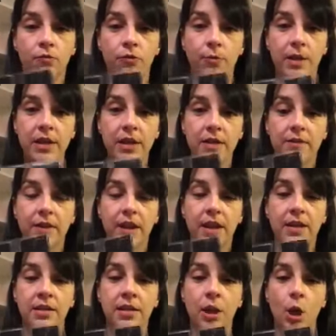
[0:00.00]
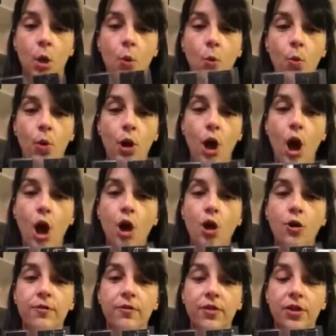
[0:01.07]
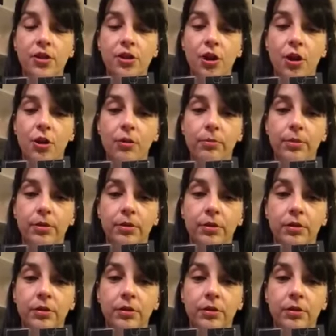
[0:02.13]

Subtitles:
from any of these over the top